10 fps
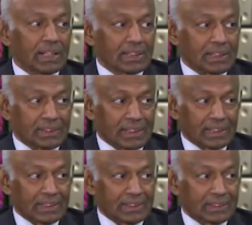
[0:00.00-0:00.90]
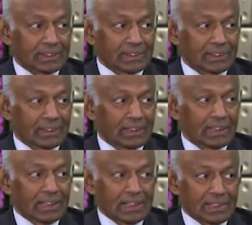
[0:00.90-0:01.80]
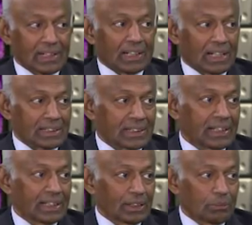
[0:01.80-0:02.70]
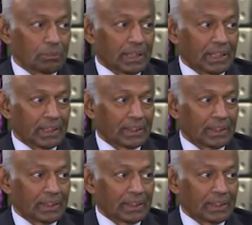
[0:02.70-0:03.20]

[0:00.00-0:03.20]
exercise is the last thing in our mind.